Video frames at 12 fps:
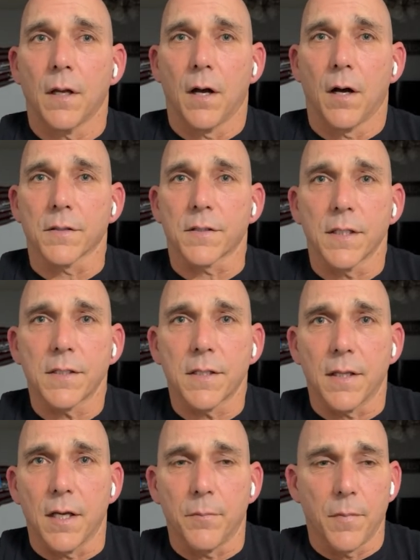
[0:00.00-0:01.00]
all 6 of
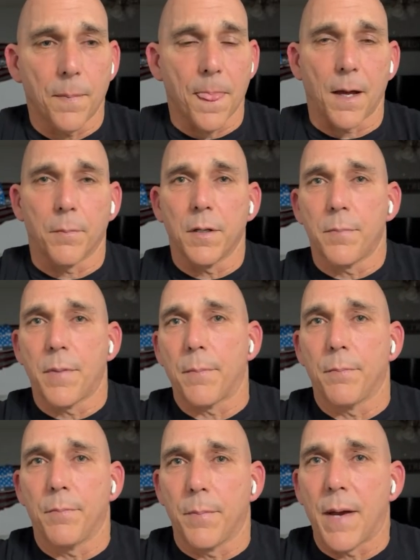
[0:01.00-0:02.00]
them, I'm going to
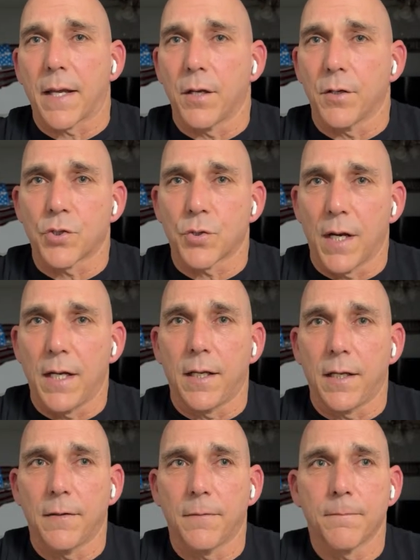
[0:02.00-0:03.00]
be back here
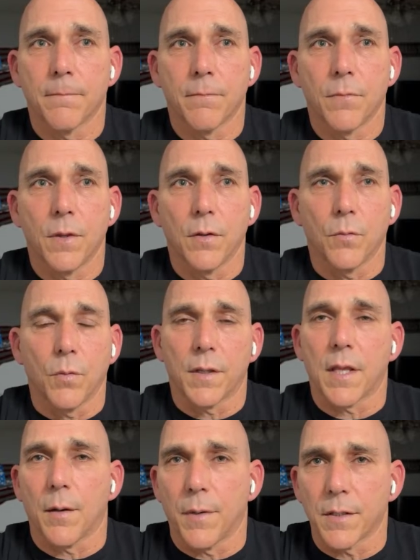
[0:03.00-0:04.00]
training
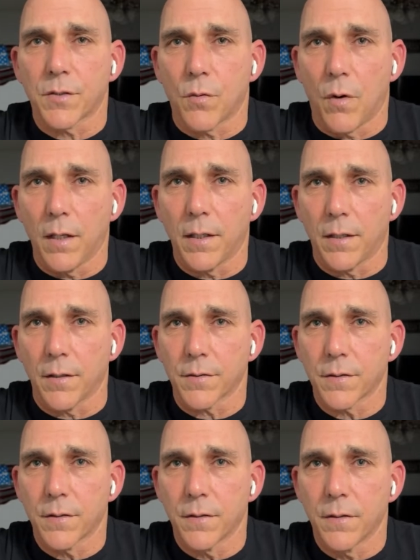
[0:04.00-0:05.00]
without my squad
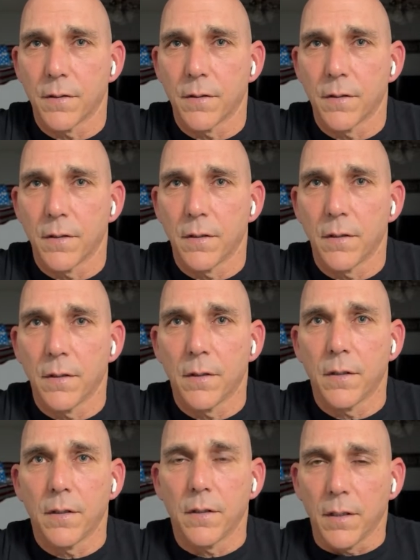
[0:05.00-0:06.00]
leaders.
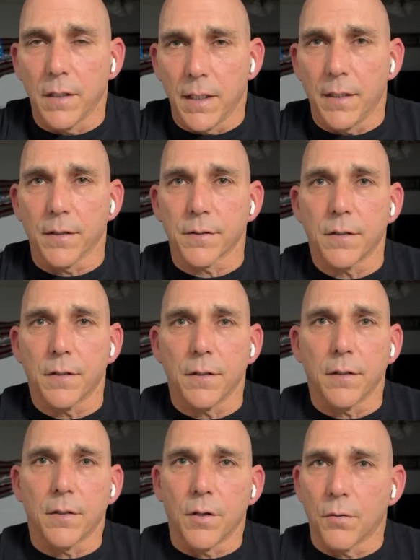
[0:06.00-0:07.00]
Leaders,
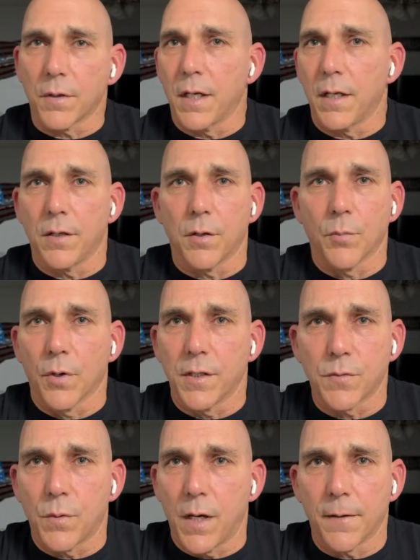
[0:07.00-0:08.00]
don't get in your
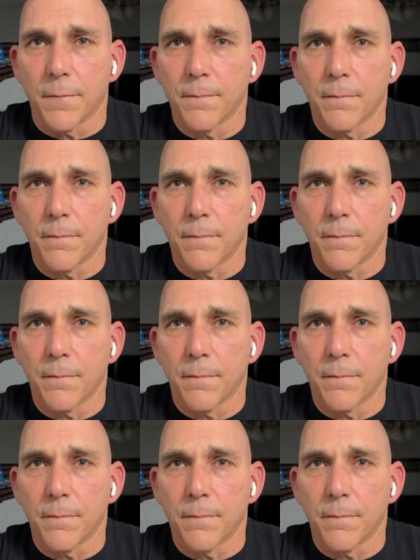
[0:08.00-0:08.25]
Marines' way.